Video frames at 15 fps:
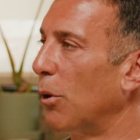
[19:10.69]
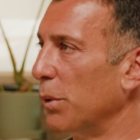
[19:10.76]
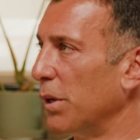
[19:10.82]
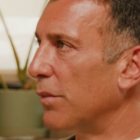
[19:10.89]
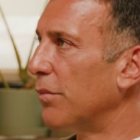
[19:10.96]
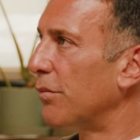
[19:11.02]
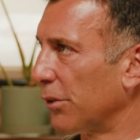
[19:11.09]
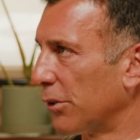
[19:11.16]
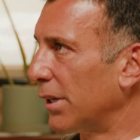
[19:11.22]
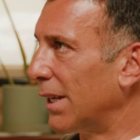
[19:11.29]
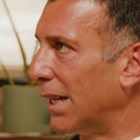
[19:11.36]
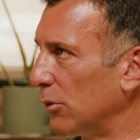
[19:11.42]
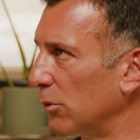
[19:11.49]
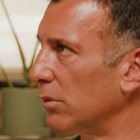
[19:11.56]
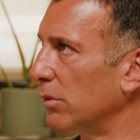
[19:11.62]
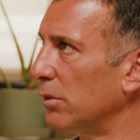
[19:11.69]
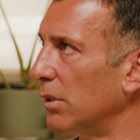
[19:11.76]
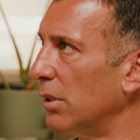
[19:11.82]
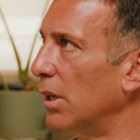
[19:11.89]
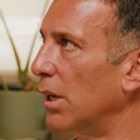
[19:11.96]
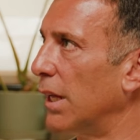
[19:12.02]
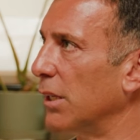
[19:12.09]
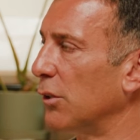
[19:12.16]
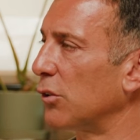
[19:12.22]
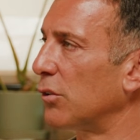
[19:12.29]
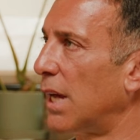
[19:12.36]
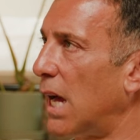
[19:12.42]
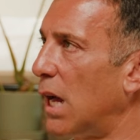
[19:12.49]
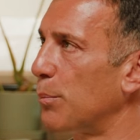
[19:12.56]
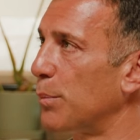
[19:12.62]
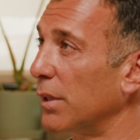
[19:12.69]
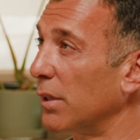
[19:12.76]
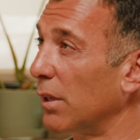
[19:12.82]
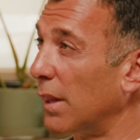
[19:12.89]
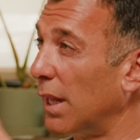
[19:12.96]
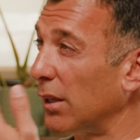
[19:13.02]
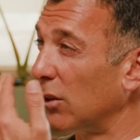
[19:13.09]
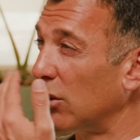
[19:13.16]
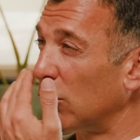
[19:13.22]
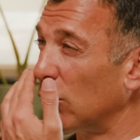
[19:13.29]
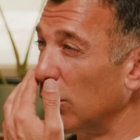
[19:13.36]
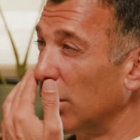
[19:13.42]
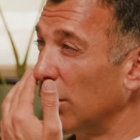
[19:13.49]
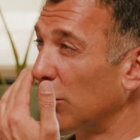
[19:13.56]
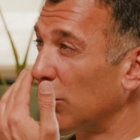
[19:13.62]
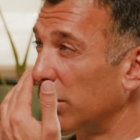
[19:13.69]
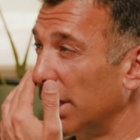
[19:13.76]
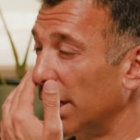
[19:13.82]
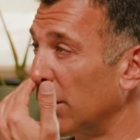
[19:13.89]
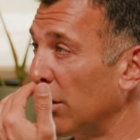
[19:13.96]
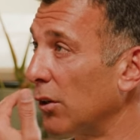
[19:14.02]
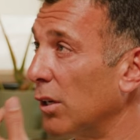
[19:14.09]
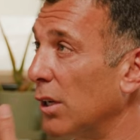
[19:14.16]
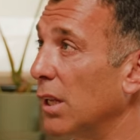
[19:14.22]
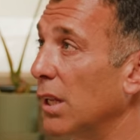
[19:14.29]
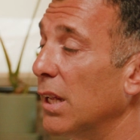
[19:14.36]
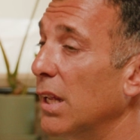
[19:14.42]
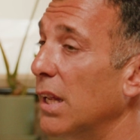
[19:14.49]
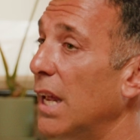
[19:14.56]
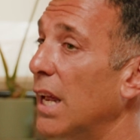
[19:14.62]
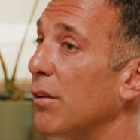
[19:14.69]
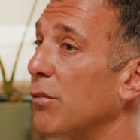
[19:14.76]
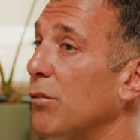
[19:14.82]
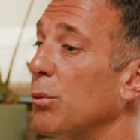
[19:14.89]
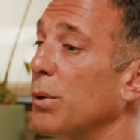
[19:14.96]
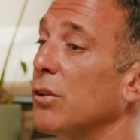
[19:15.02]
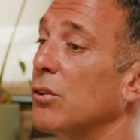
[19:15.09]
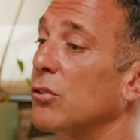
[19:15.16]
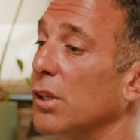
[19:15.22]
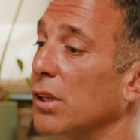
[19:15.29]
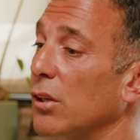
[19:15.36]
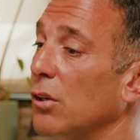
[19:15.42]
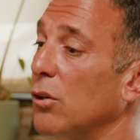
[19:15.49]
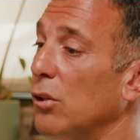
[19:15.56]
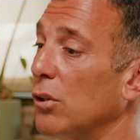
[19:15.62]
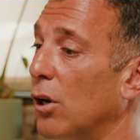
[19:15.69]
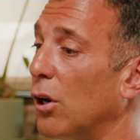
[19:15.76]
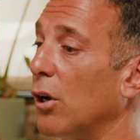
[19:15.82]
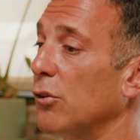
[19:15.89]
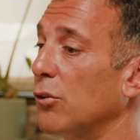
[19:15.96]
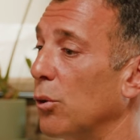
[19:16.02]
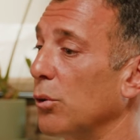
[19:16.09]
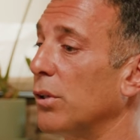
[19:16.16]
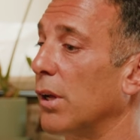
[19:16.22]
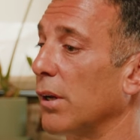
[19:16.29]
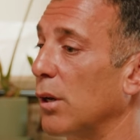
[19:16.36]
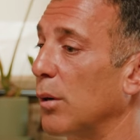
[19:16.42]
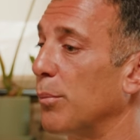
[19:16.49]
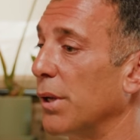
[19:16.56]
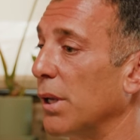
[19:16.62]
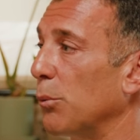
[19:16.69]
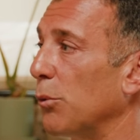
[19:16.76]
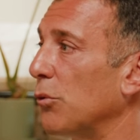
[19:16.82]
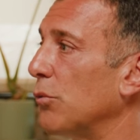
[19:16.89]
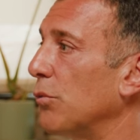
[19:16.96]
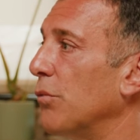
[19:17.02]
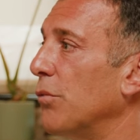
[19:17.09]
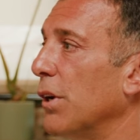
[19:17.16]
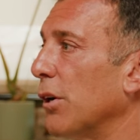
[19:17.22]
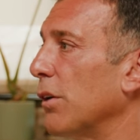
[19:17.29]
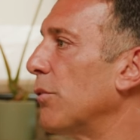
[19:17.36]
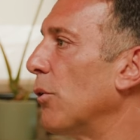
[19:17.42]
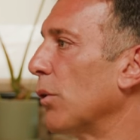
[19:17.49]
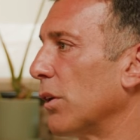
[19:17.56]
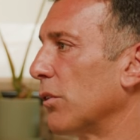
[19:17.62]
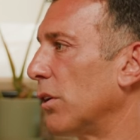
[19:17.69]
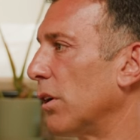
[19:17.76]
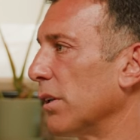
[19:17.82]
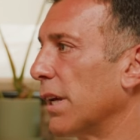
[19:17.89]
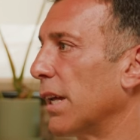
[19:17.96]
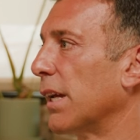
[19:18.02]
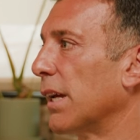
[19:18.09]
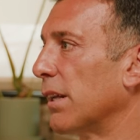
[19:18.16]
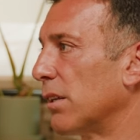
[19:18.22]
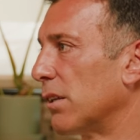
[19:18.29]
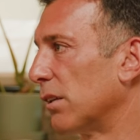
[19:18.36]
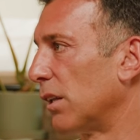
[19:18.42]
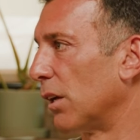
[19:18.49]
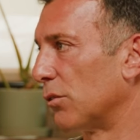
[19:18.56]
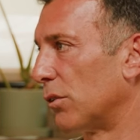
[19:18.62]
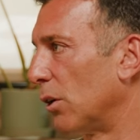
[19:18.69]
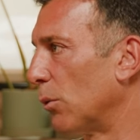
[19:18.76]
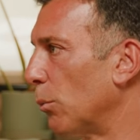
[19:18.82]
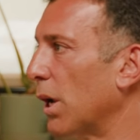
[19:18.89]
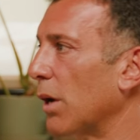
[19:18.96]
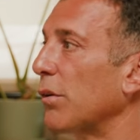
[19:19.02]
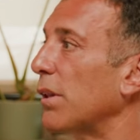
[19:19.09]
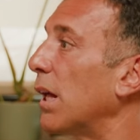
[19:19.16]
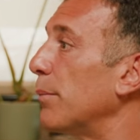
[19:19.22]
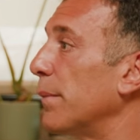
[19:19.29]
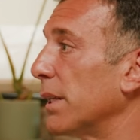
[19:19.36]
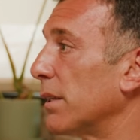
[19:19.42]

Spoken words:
we figured it out, and it just happened that 2 years later, every single large hotel company was very focused on getting into lifestyle, whatever that meant.